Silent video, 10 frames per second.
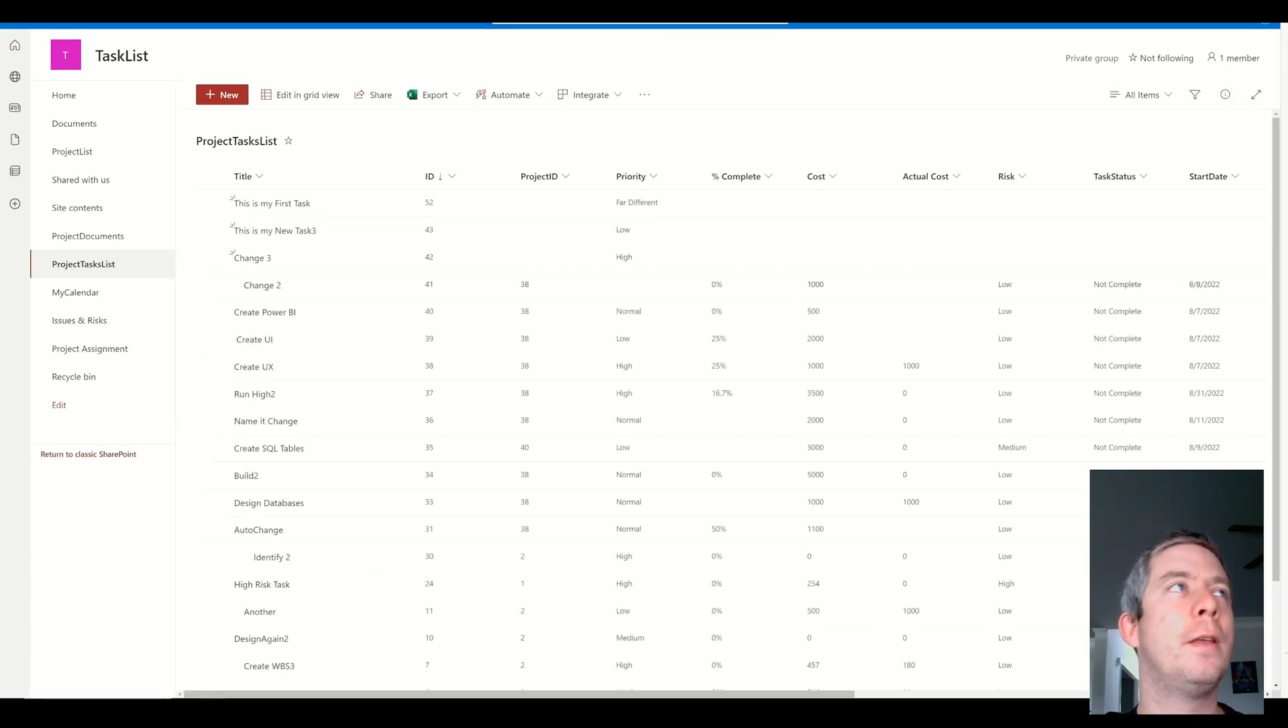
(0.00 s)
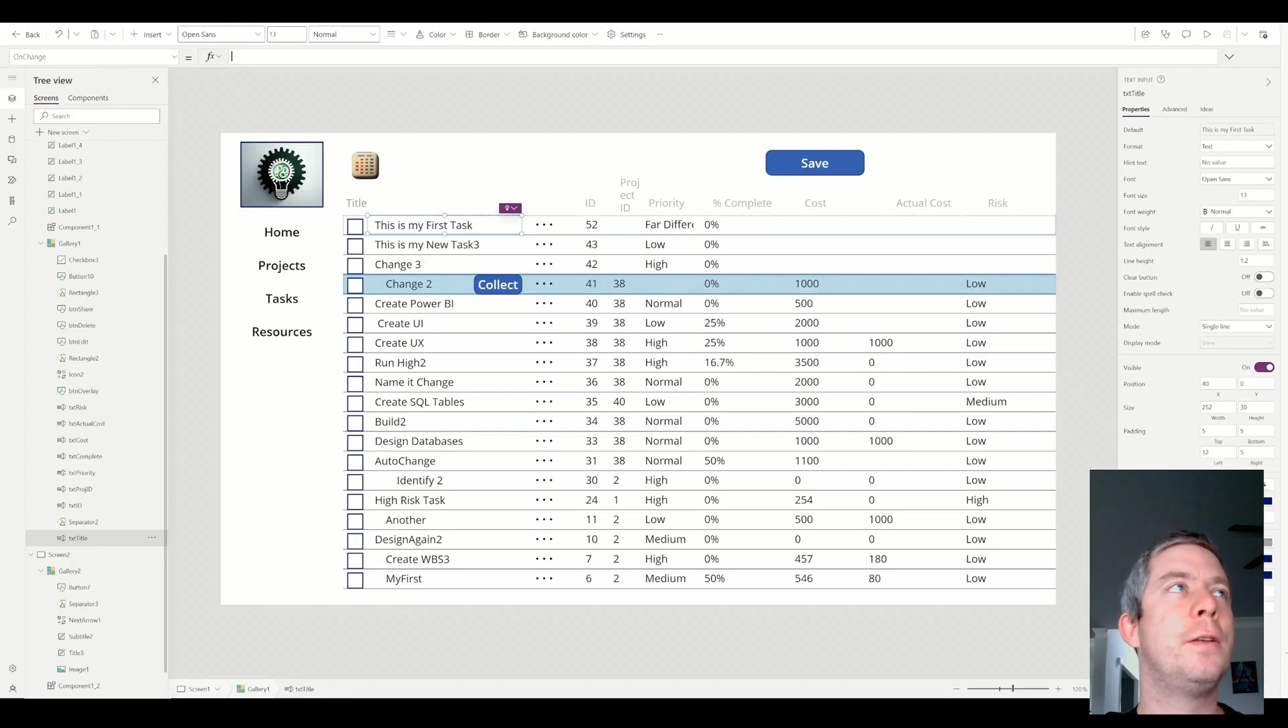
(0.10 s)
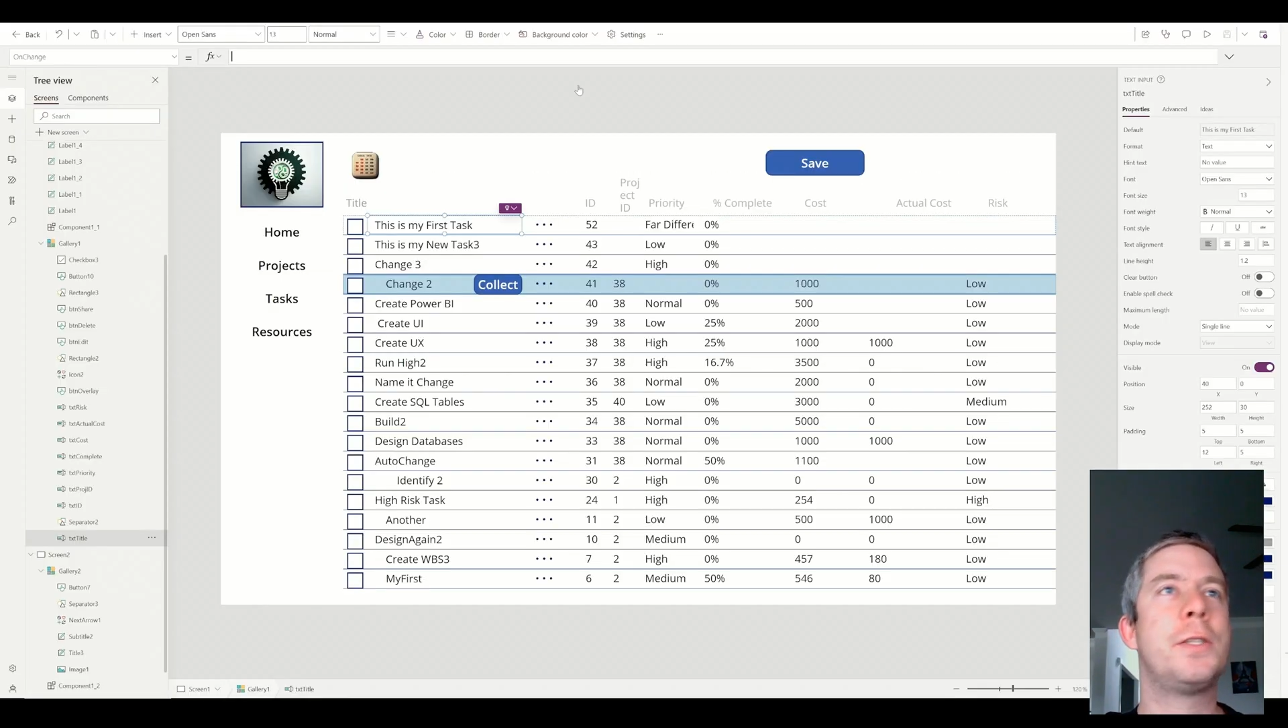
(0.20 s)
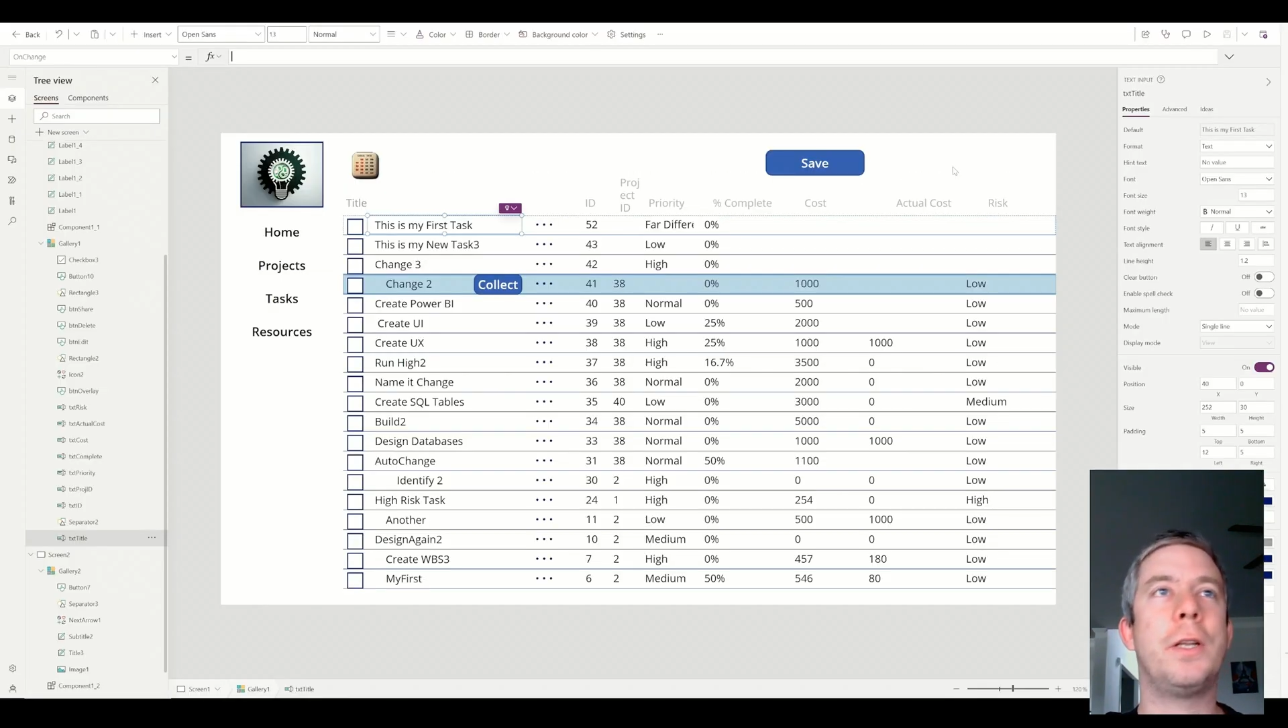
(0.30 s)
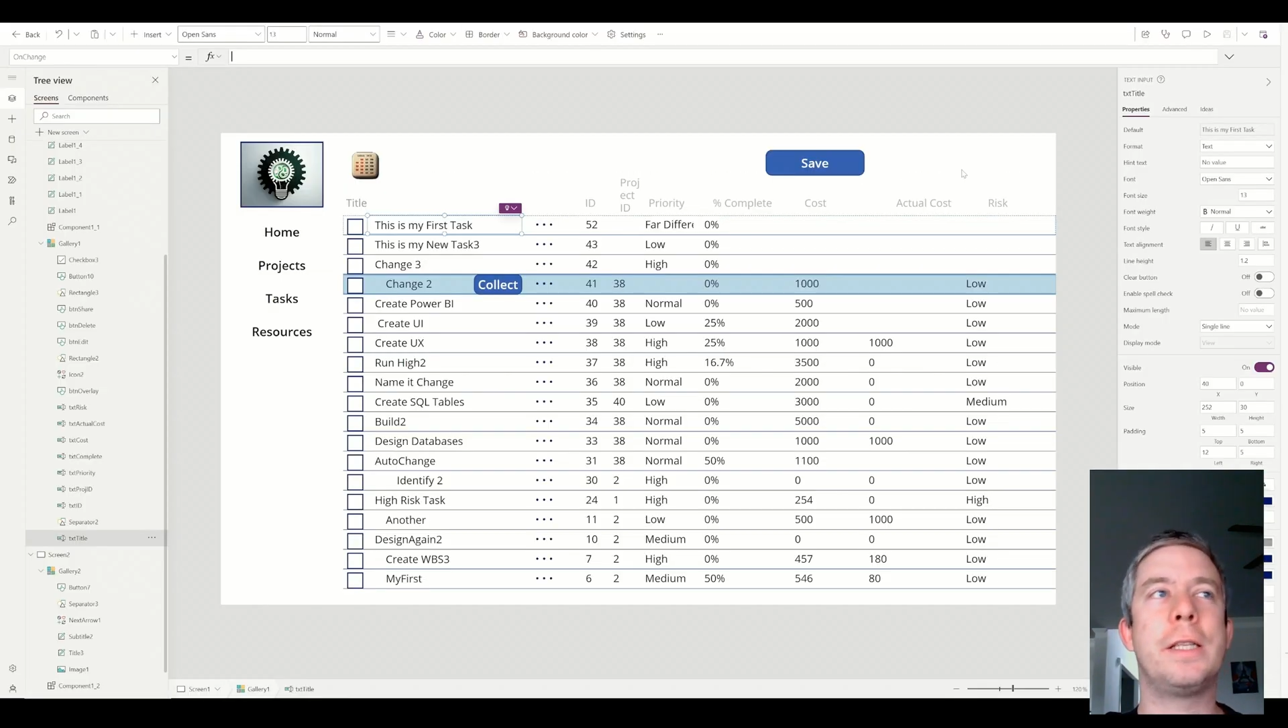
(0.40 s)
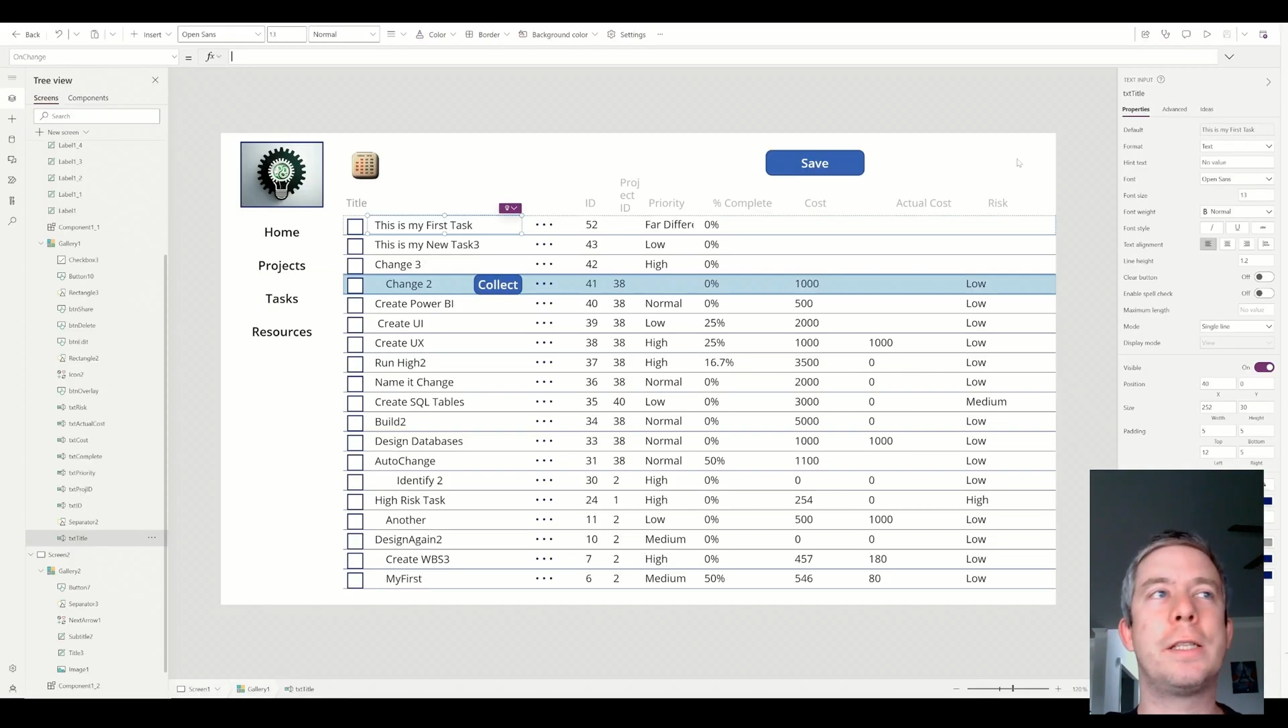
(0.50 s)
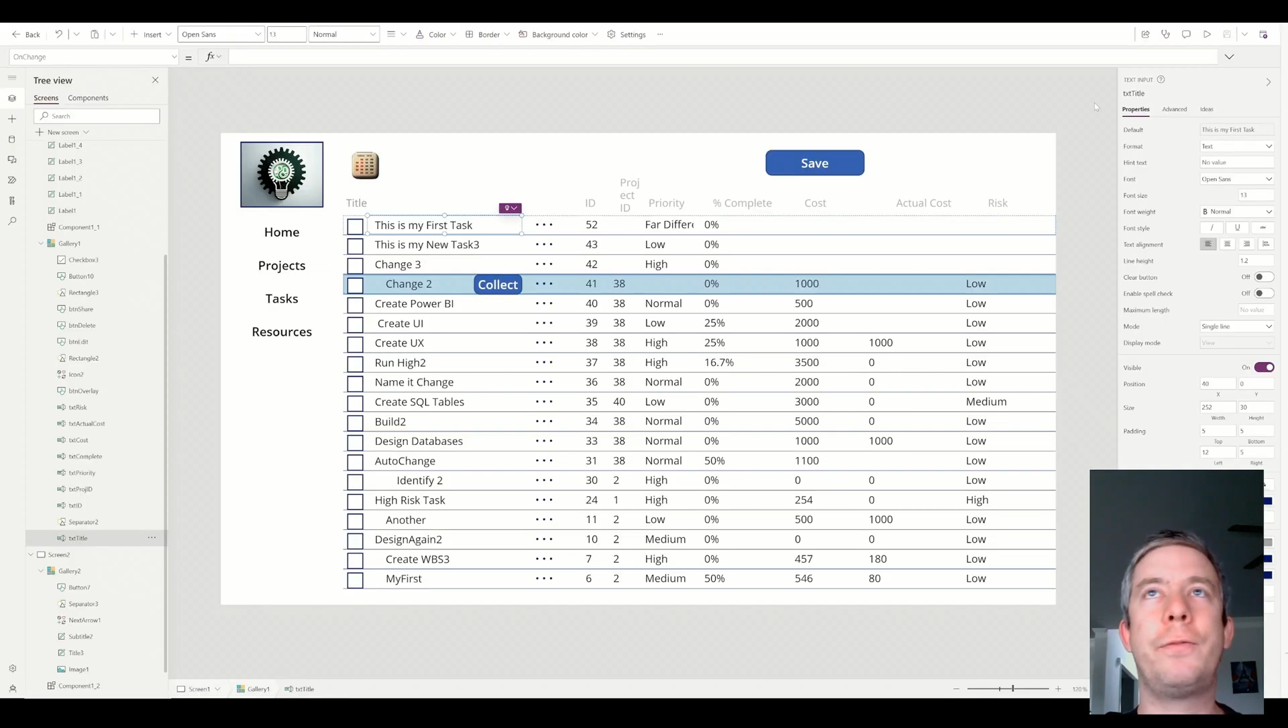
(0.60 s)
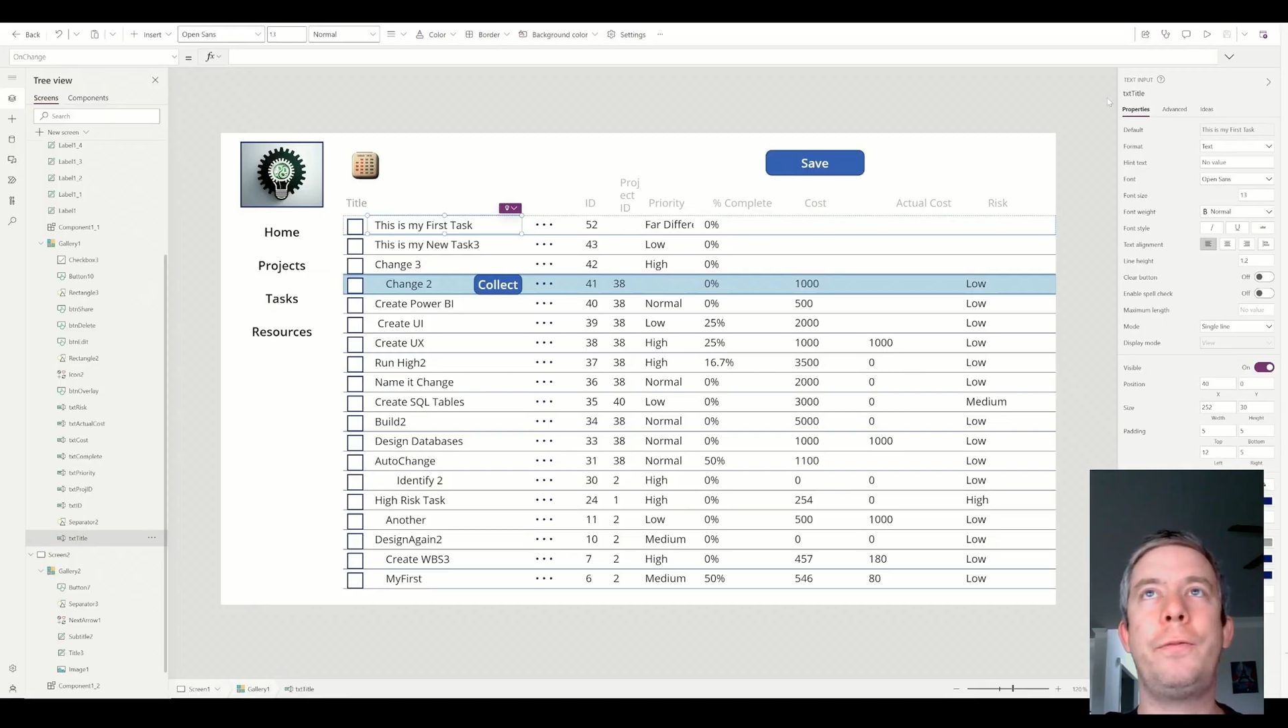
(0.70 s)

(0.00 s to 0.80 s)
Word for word: So let's